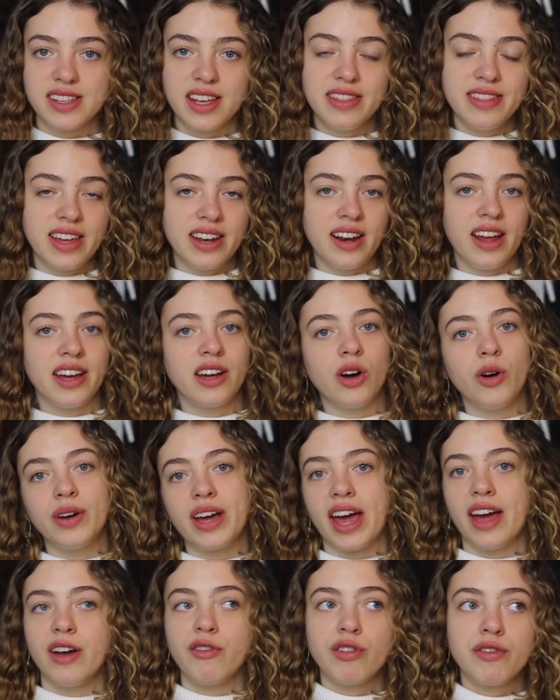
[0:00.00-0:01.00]
and then like
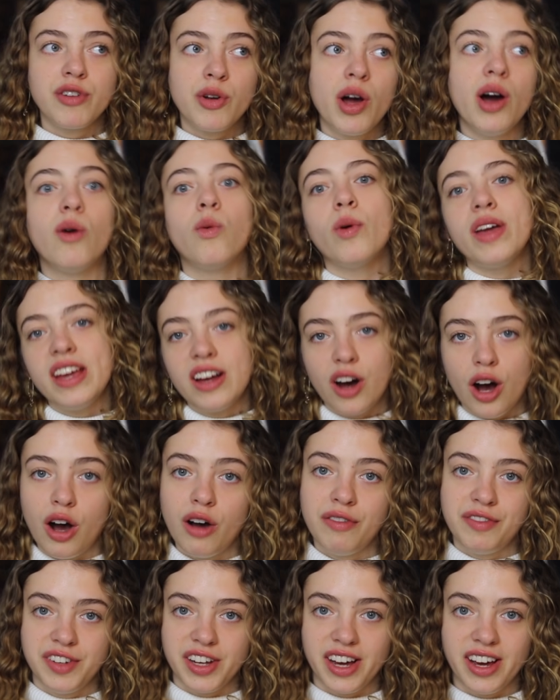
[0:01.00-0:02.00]
okay, review it a week
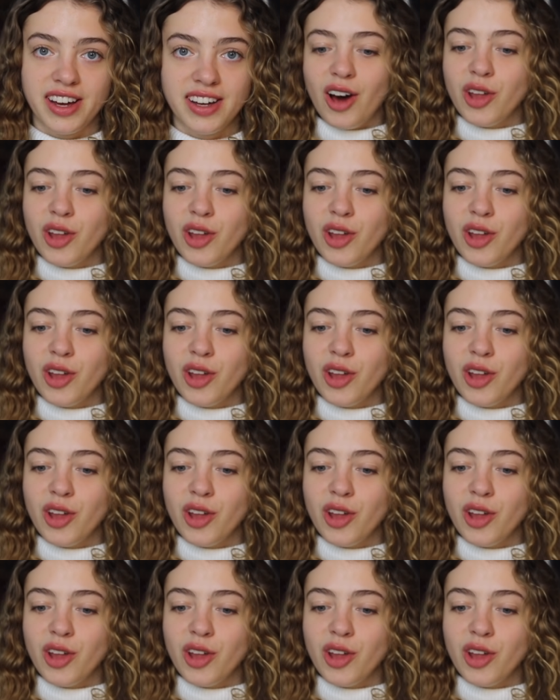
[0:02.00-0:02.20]
after.